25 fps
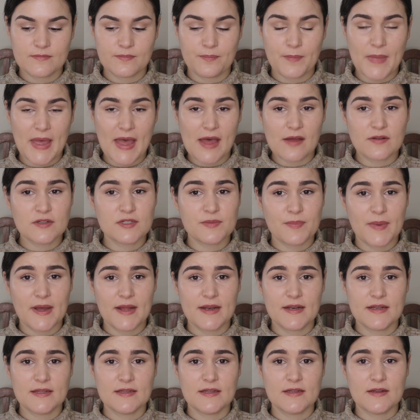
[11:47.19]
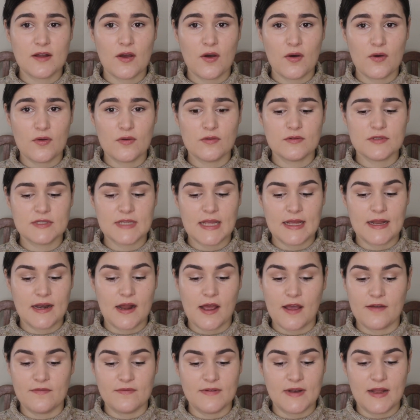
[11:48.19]
bound button holes, and
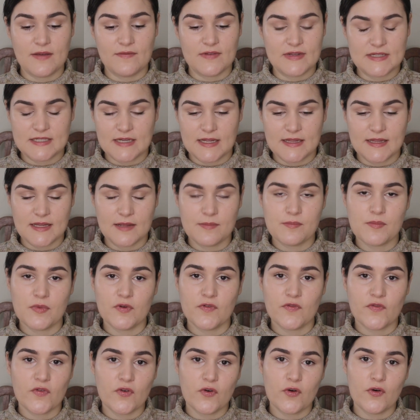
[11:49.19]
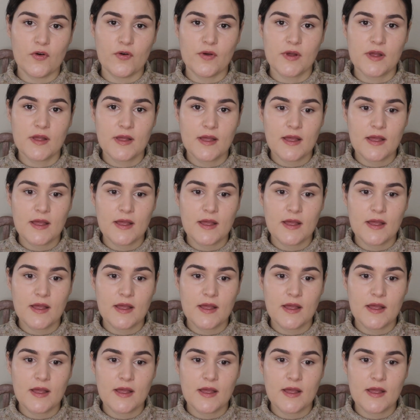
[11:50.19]
I've never done them before.